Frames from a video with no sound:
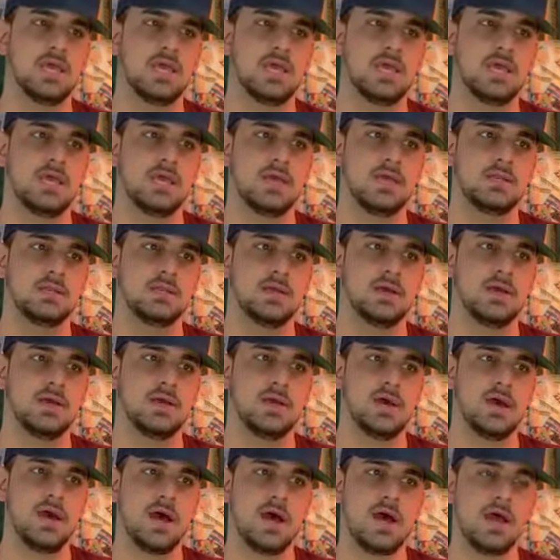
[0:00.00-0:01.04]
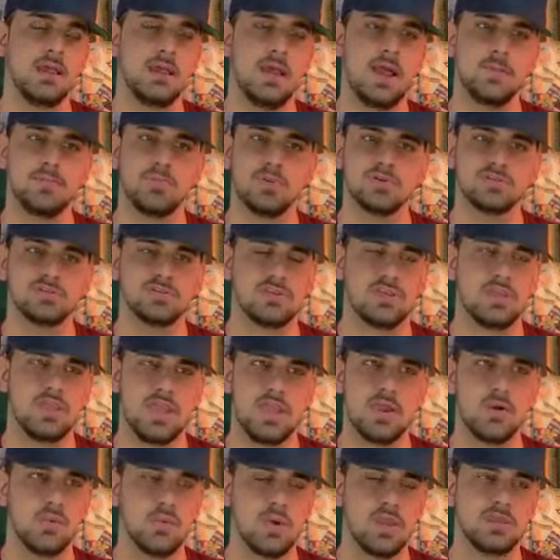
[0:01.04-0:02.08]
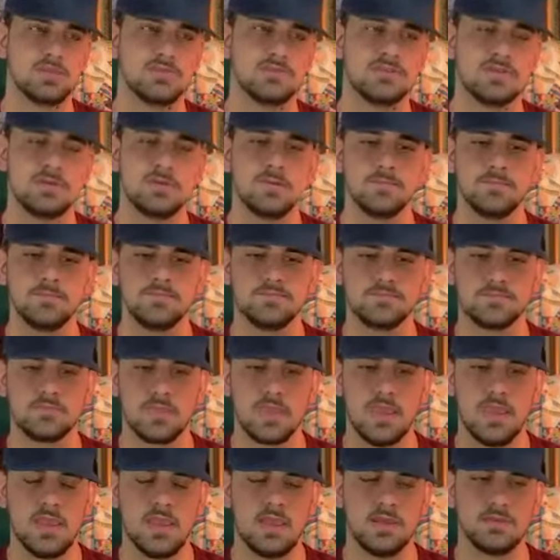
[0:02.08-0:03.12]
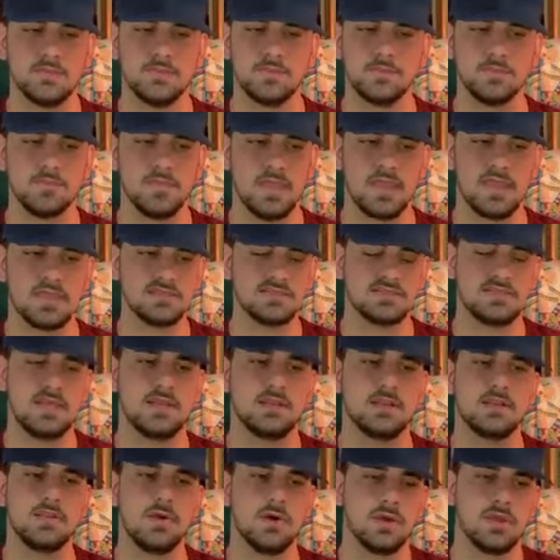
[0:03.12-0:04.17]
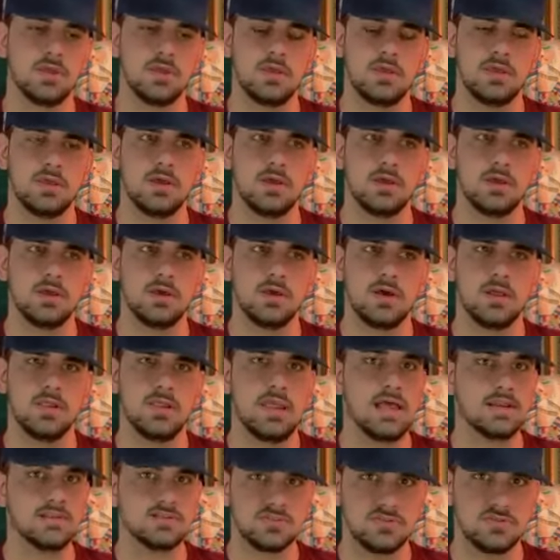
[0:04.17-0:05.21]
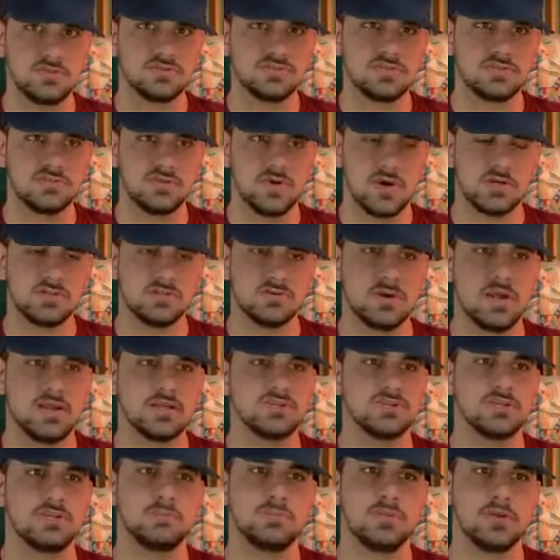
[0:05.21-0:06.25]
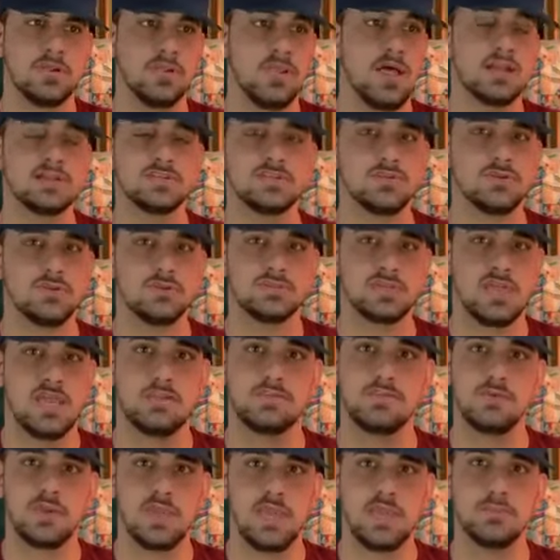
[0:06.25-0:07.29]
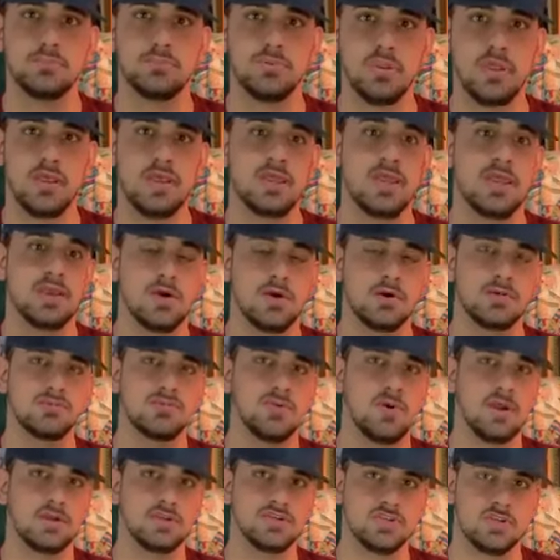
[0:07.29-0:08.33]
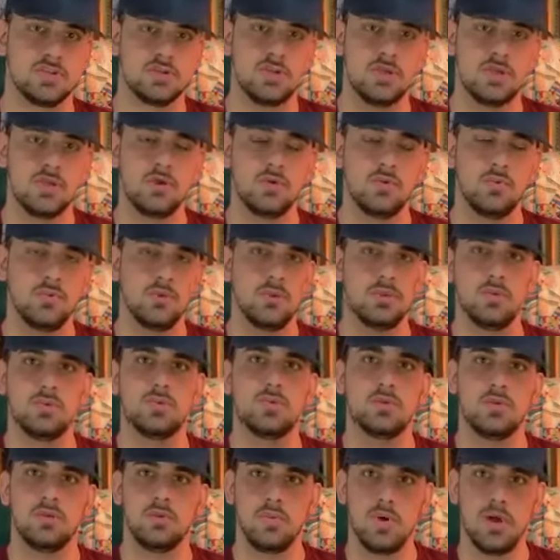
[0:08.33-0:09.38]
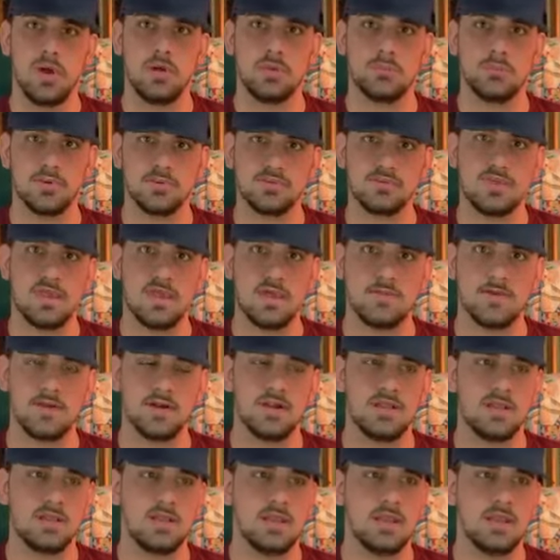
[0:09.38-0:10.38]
And I personally can't wait. And like I said, look, a lot of studios can do art direction, but a lot of studios can't do gameplay and art direction really, really well and put together.